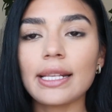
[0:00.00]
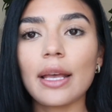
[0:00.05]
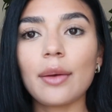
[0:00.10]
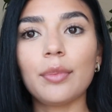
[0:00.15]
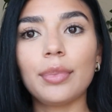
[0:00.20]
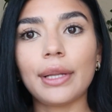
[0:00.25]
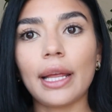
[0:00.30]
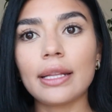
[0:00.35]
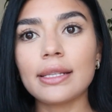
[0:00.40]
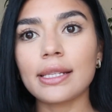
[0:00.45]
It
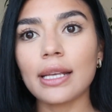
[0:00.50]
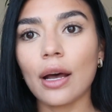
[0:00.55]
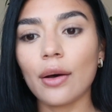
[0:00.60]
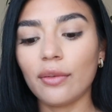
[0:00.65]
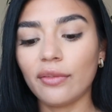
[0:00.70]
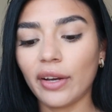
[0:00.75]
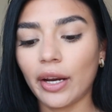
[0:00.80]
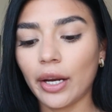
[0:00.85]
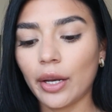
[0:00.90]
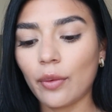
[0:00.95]
blends
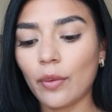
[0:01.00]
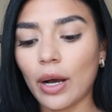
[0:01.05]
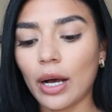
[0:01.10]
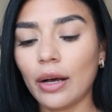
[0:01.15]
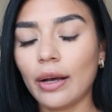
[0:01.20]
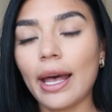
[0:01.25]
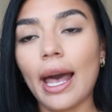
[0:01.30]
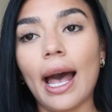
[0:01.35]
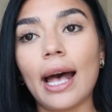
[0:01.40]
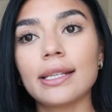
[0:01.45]
out very well.
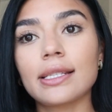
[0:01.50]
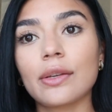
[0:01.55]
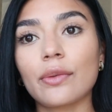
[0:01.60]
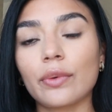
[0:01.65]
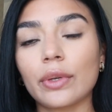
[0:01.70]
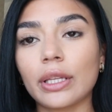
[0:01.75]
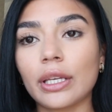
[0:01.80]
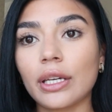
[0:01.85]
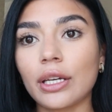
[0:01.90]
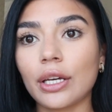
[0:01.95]
It has a
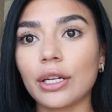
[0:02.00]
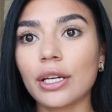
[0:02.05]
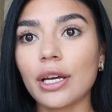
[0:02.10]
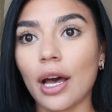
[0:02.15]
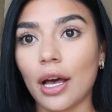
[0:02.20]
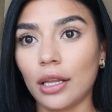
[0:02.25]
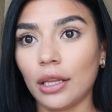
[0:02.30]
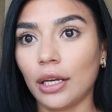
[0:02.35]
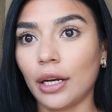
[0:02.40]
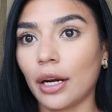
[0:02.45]
really good
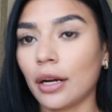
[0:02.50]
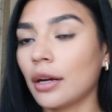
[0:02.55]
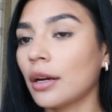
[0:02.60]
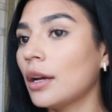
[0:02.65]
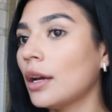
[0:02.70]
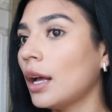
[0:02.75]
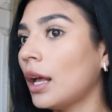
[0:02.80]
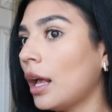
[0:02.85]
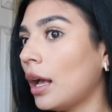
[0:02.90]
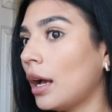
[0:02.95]
color.
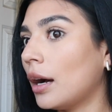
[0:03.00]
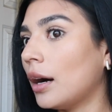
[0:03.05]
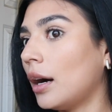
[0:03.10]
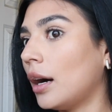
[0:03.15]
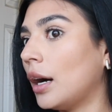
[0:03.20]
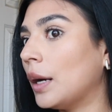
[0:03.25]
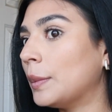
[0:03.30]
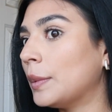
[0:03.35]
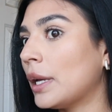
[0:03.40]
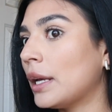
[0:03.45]

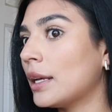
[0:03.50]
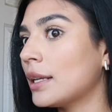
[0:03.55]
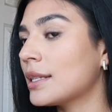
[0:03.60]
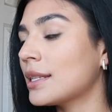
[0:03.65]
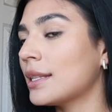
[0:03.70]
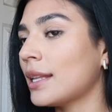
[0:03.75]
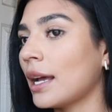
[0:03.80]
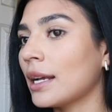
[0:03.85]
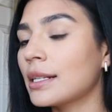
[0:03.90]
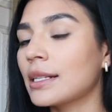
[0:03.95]

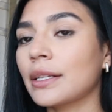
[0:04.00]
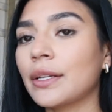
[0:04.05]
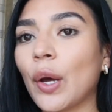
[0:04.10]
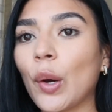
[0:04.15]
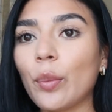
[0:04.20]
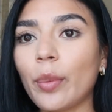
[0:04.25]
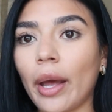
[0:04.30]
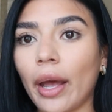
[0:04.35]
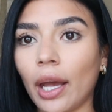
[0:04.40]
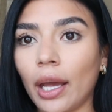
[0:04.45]
It's nice and
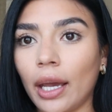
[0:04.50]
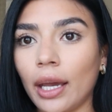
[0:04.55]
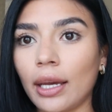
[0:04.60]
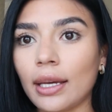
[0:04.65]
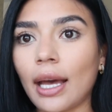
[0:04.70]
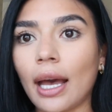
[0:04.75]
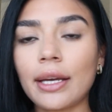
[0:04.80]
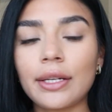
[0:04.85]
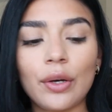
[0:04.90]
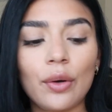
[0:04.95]

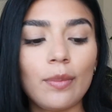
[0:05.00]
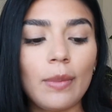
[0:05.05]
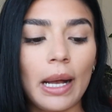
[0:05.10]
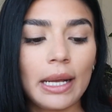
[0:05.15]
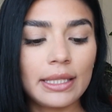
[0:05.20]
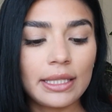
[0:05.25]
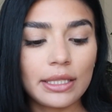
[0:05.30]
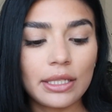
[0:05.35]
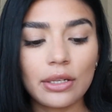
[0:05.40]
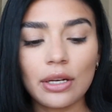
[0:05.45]
opaque. I don't
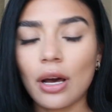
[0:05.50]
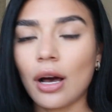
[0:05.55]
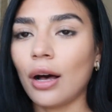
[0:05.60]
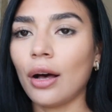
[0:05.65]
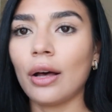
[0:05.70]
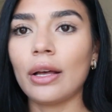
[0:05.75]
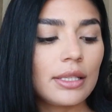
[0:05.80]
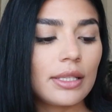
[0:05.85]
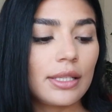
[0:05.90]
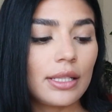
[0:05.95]
mind it at
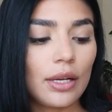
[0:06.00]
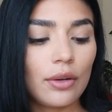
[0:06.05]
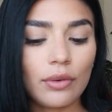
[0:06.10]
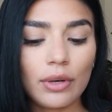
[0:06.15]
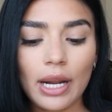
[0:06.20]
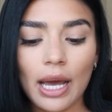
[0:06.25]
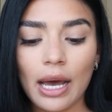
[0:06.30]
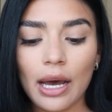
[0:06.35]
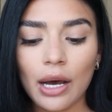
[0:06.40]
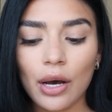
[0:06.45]
all. So
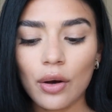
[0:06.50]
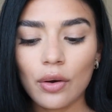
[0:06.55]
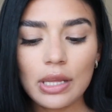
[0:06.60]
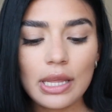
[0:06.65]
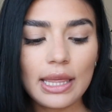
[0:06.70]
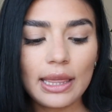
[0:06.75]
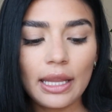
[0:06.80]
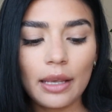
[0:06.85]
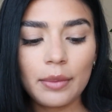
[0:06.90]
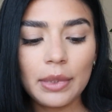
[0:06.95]

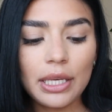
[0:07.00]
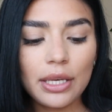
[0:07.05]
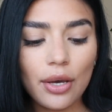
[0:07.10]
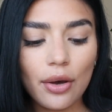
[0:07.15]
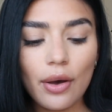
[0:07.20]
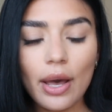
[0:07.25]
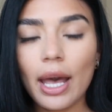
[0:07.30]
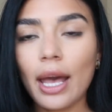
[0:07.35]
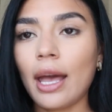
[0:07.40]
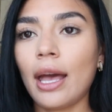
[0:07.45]
now let me go
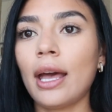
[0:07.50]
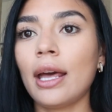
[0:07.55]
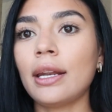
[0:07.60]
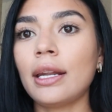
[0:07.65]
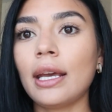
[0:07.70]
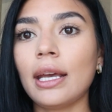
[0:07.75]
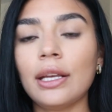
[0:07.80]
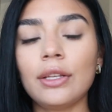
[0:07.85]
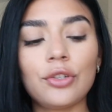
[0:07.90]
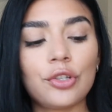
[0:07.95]

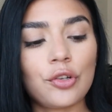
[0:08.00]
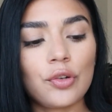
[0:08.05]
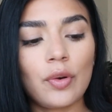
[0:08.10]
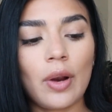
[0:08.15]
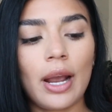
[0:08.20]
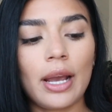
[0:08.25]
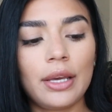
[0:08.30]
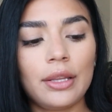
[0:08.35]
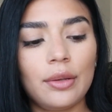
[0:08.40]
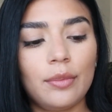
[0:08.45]
ahead and
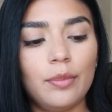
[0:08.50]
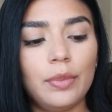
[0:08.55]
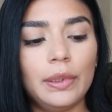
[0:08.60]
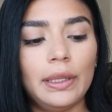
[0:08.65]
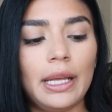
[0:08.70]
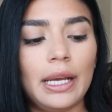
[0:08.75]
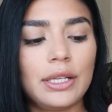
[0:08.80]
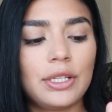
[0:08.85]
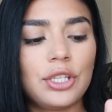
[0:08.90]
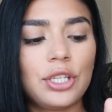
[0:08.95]
try the
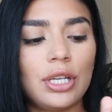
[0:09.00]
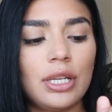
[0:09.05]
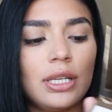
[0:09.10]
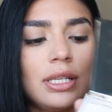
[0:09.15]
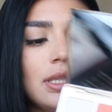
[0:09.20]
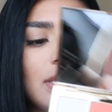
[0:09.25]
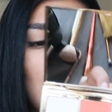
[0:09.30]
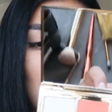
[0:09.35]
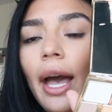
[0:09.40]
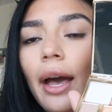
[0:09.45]

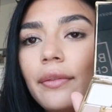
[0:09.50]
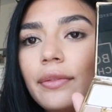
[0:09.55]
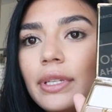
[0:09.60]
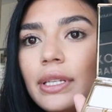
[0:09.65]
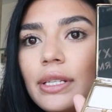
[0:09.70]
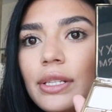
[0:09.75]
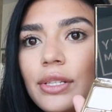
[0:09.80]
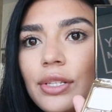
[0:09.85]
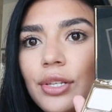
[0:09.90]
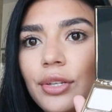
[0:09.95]
blushes. I have
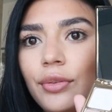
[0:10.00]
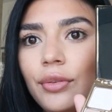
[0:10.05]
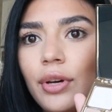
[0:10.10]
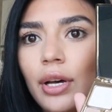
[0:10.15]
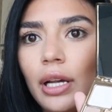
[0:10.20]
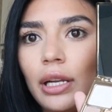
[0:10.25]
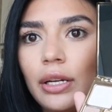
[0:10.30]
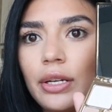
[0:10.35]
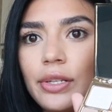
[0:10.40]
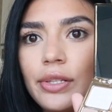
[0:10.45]
these 2
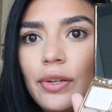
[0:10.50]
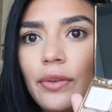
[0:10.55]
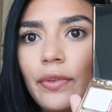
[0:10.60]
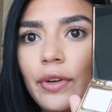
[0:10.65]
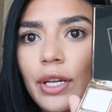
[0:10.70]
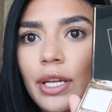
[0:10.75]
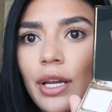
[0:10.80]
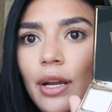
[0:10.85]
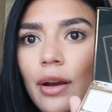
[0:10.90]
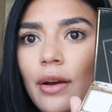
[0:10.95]
colors over
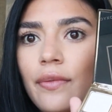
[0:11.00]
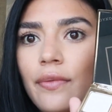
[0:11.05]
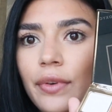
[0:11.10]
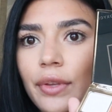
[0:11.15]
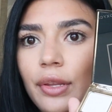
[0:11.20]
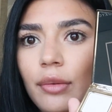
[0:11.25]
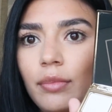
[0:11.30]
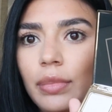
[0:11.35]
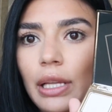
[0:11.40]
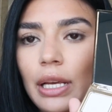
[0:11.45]
here for
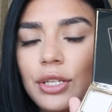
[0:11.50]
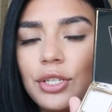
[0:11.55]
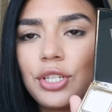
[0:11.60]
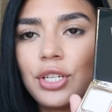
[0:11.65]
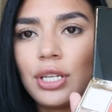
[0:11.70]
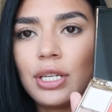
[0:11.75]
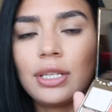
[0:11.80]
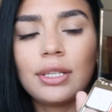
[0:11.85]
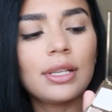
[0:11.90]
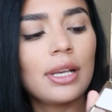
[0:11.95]
the
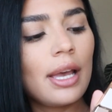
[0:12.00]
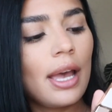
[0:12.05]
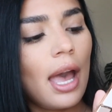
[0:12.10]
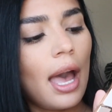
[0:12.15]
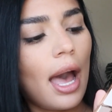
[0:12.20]
blushes.